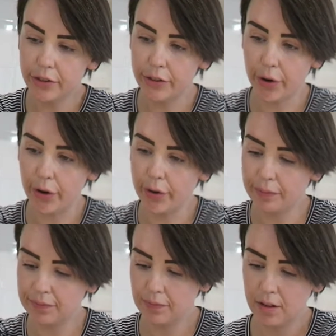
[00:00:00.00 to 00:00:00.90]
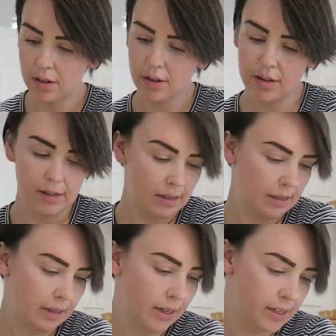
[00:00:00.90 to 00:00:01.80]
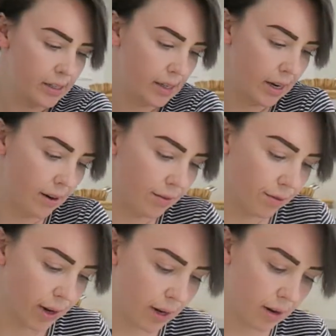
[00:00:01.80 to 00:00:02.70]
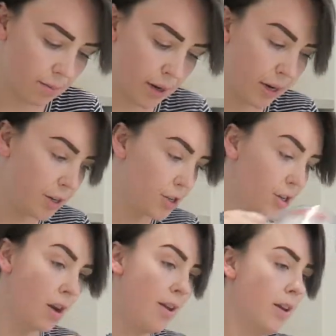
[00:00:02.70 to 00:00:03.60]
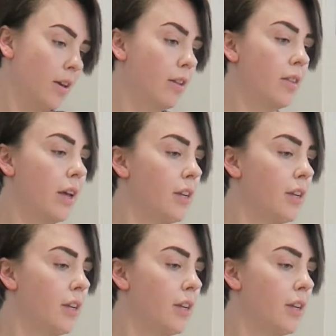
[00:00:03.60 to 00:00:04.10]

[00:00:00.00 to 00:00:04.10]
So let's see if we can manage that.